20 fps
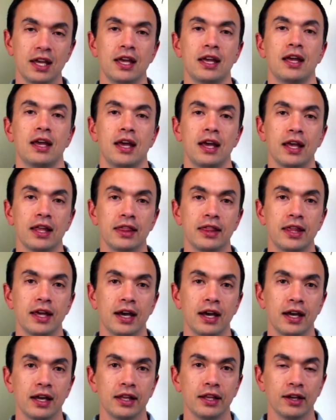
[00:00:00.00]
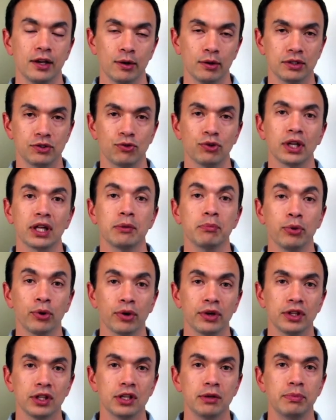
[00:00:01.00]
And then, it's really
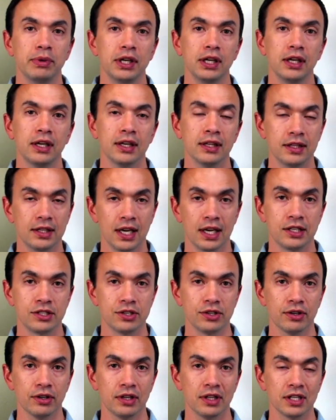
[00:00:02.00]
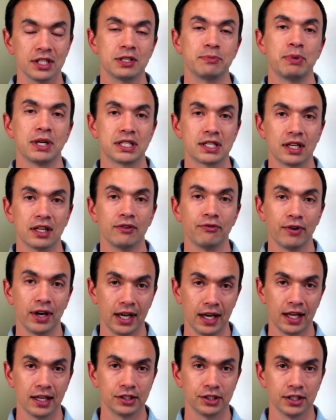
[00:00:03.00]
important to be intentional, especially
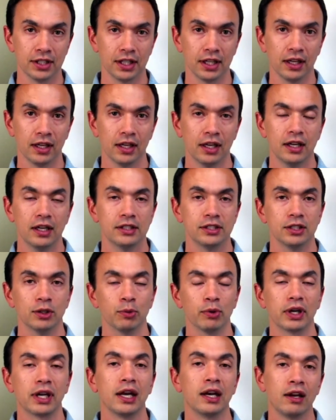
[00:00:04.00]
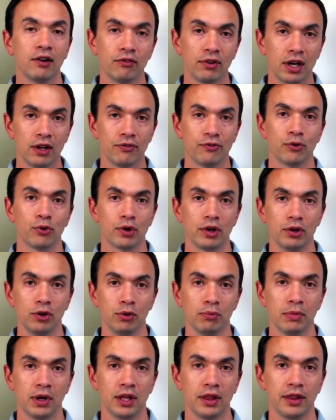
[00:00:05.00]
financially. So we're getting ready for a new
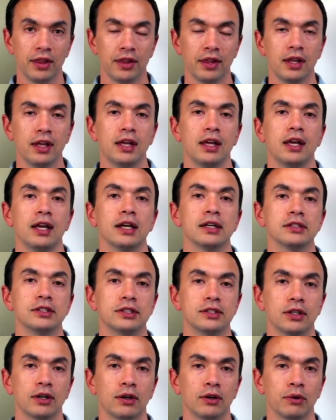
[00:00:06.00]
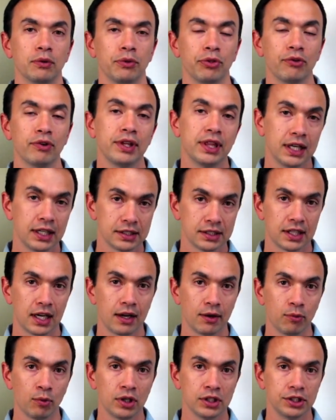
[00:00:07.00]
month. And so 3 things that I
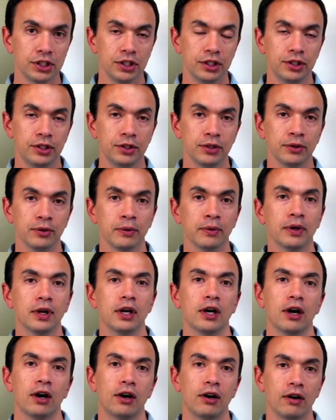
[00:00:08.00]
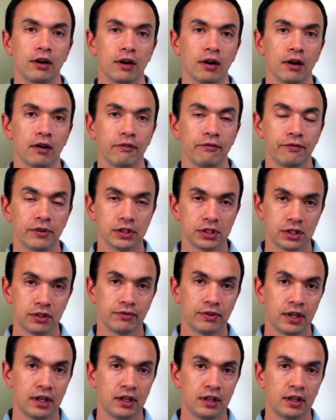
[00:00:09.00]
want you to do are, first of
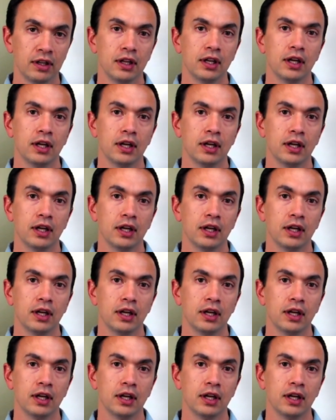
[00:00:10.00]
all,